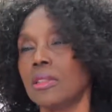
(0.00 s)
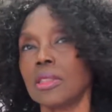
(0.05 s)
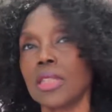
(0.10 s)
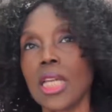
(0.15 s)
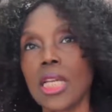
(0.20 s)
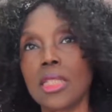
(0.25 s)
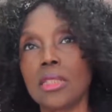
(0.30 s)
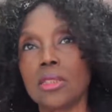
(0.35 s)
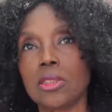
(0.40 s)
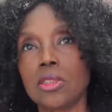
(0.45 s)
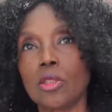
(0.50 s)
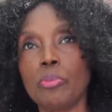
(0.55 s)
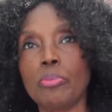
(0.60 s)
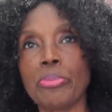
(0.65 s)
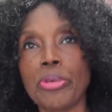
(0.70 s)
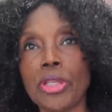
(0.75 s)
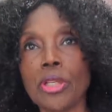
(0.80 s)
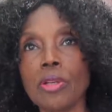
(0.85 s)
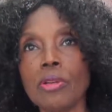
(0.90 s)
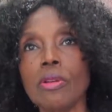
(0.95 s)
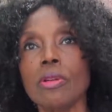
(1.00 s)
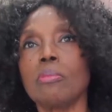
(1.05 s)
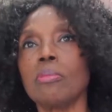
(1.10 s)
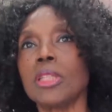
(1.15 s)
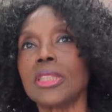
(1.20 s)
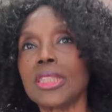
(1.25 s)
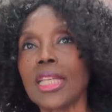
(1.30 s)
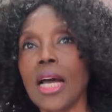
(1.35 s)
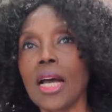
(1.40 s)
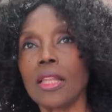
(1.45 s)
taste, a bitter
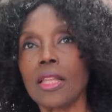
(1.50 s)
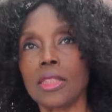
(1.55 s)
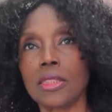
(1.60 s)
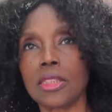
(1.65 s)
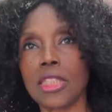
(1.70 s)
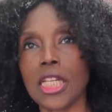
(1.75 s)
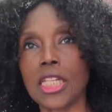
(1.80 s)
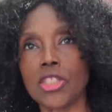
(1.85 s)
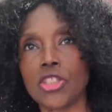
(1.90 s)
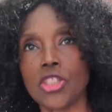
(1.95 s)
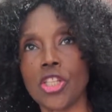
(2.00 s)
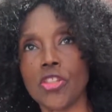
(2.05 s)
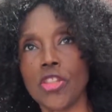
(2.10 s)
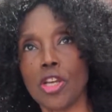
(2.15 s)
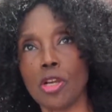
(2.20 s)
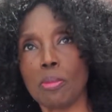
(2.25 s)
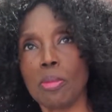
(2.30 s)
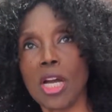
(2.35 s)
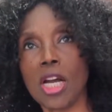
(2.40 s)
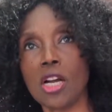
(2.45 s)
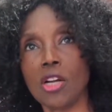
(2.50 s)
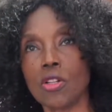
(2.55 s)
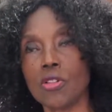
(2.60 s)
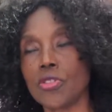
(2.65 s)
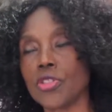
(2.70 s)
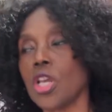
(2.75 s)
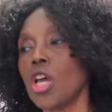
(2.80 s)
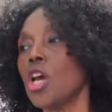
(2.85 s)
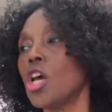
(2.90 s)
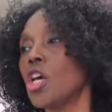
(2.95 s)
metallic taste in their
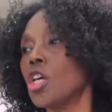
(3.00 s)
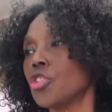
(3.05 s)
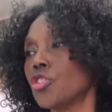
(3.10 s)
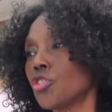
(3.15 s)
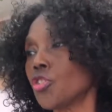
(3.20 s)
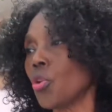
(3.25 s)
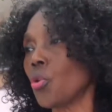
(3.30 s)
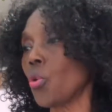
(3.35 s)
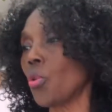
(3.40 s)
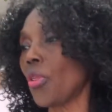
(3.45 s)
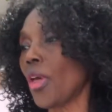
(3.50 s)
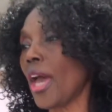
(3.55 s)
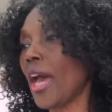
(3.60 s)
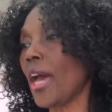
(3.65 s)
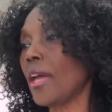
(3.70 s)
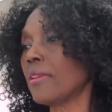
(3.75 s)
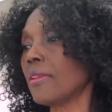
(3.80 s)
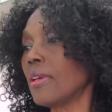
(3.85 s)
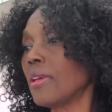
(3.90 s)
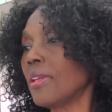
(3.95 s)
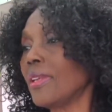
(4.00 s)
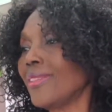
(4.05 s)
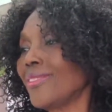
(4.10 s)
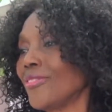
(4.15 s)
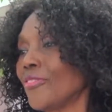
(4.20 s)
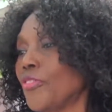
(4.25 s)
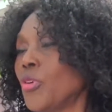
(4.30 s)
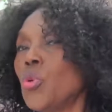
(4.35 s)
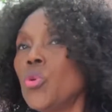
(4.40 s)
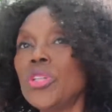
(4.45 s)
mouths, so that
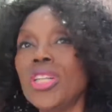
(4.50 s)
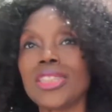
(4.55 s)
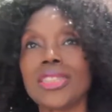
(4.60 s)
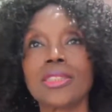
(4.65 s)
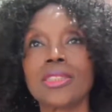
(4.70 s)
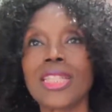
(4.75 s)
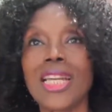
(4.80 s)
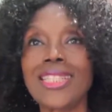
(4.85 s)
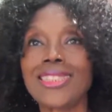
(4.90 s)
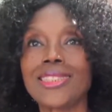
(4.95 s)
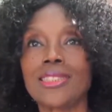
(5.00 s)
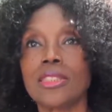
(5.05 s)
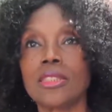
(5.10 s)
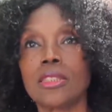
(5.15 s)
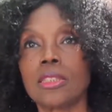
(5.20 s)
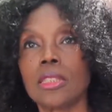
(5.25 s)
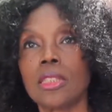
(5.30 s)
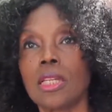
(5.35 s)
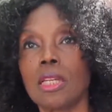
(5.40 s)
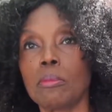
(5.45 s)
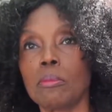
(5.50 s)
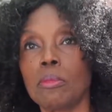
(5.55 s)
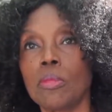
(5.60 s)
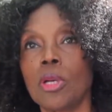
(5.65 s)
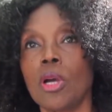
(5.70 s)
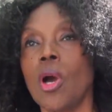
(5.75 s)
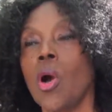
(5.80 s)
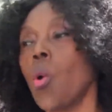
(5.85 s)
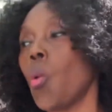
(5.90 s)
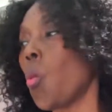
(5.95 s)
food doesn't taste good to them.
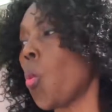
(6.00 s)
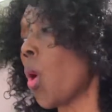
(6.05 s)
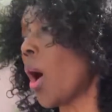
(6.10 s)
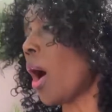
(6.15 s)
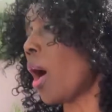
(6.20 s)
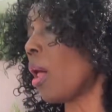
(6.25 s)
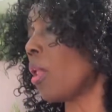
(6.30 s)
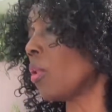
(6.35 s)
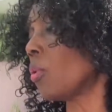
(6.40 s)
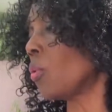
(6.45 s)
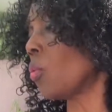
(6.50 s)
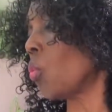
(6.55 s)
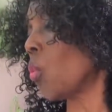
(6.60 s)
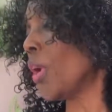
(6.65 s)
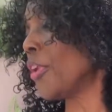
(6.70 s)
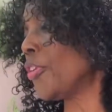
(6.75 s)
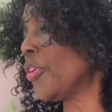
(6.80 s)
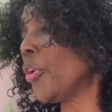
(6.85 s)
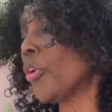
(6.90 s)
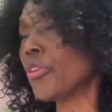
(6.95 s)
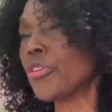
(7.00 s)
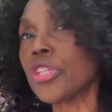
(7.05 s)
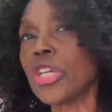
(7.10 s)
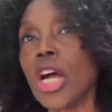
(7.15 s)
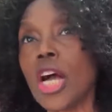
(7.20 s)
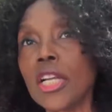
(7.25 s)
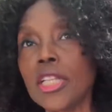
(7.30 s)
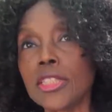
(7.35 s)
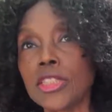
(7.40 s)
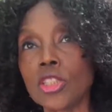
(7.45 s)
Well, when your
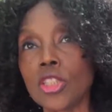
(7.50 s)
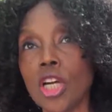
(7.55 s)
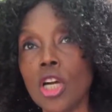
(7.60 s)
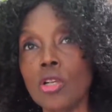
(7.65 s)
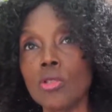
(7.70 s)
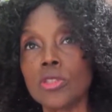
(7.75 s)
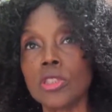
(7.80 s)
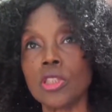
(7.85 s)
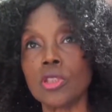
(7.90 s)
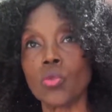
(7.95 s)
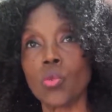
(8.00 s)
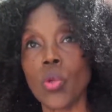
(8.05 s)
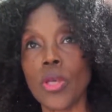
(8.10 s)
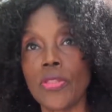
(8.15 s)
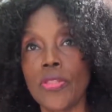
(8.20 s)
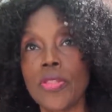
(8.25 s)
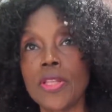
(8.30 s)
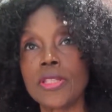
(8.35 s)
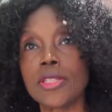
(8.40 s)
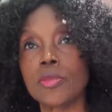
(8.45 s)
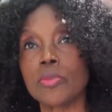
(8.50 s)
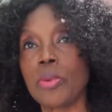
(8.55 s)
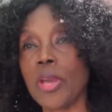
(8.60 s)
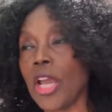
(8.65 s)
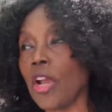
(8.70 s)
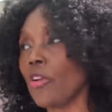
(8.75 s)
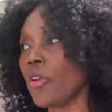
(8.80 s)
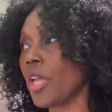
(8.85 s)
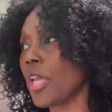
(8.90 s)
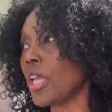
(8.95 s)
tongue is coated with this
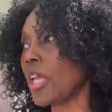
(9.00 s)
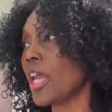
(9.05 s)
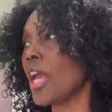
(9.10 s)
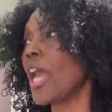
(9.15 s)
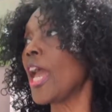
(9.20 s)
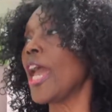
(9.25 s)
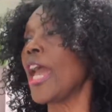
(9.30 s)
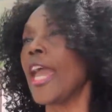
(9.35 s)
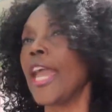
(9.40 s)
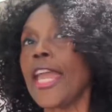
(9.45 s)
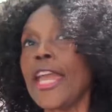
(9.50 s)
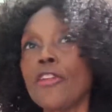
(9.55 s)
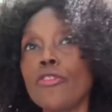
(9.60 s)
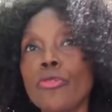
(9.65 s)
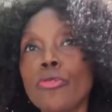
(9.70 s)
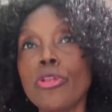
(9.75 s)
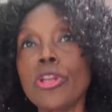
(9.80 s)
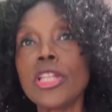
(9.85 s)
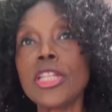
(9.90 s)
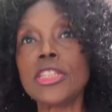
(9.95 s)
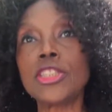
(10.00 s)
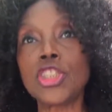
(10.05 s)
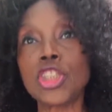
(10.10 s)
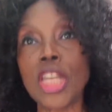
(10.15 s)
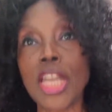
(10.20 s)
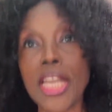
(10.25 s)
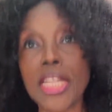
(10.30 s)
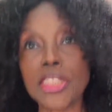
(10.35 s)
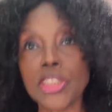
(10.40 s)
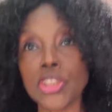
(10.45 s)
berry, it really
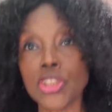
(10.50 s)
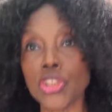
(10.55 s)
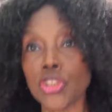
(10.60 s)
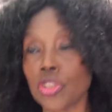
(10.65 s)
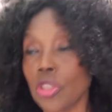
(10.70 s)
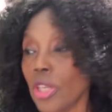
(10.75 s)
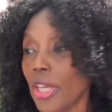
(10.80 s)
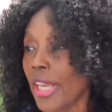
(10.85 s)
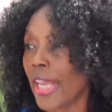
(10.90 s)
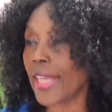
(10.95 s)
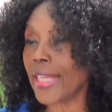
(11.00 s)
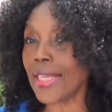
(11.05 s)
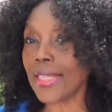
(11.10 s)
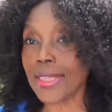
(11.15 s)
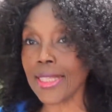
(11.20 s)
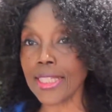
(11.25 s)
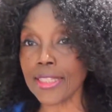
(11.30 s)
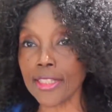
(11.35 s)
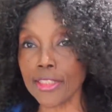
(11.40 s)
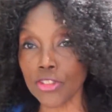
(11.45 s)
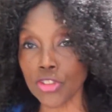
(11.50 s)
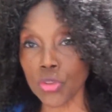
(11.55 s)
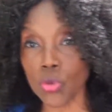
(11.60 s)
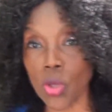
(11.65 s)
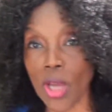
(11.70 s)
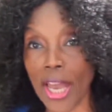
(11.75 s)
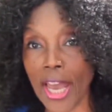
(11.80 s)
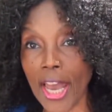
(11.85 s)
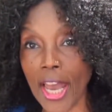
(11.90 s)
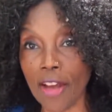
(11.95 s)
changes anything that
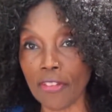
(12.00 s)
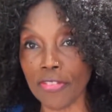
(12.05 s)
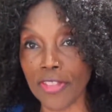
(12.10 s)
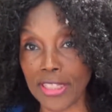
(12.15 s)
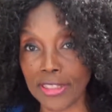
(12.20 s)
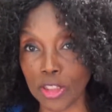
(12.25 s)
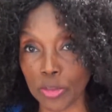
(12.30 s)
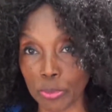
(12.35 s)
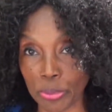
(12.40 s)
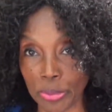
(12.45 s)
you have that's